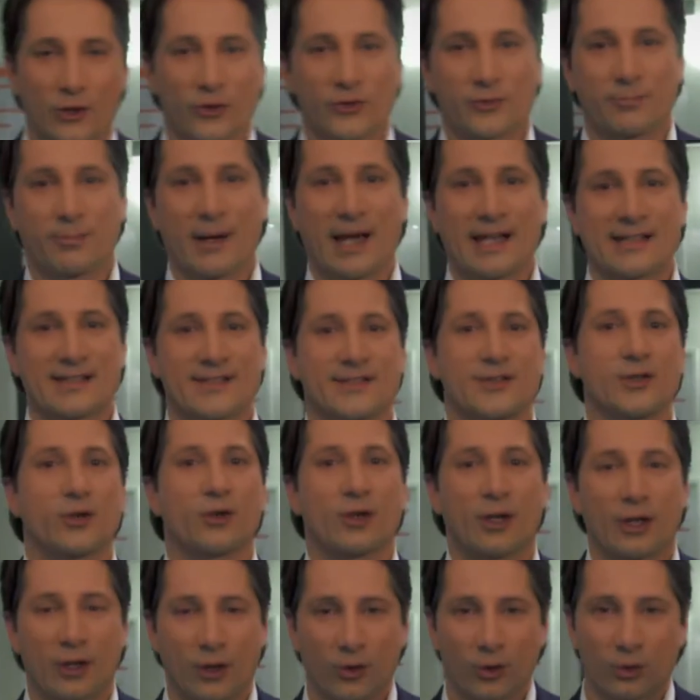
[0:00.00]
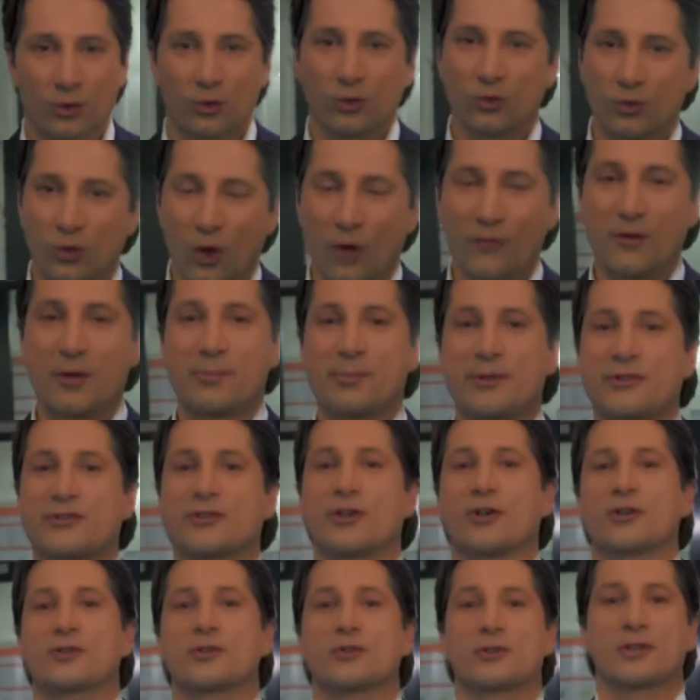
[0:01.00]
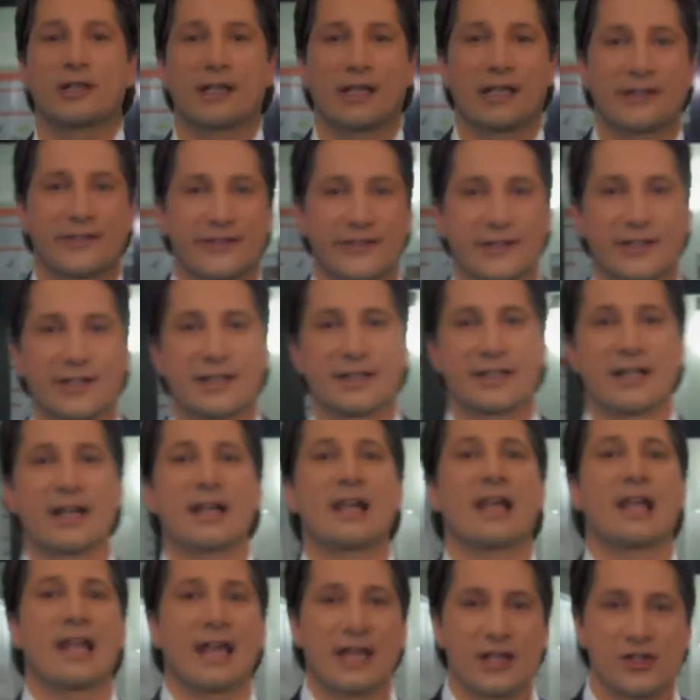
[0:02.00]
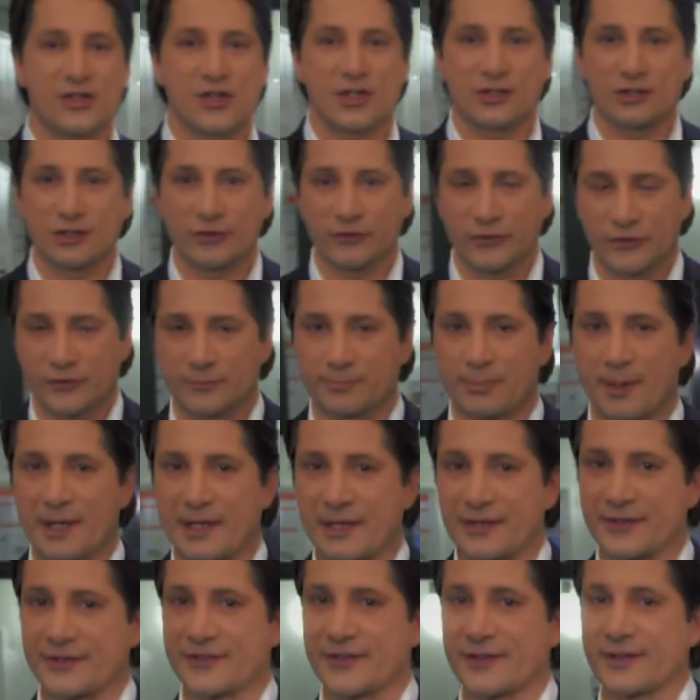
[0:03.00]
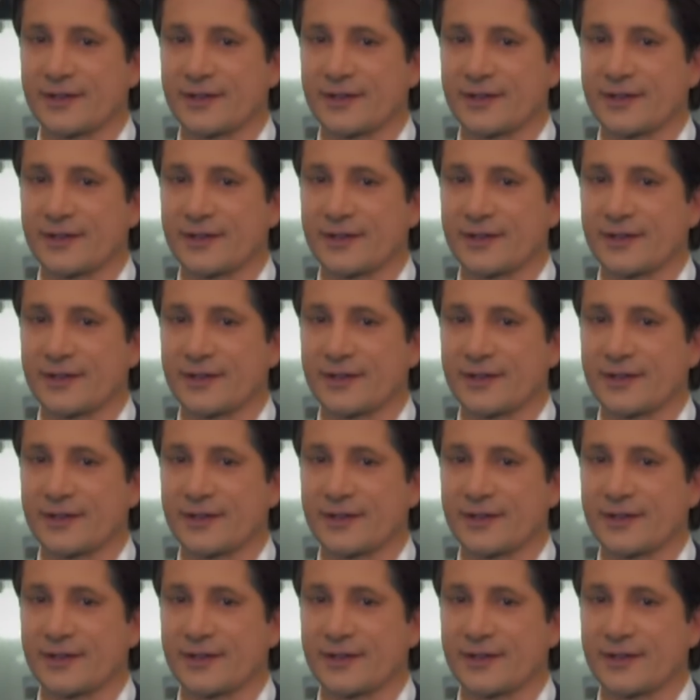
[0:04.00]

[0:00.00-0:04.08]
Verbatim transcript: atmospheric pollution to space now, with a new episode in the Legends of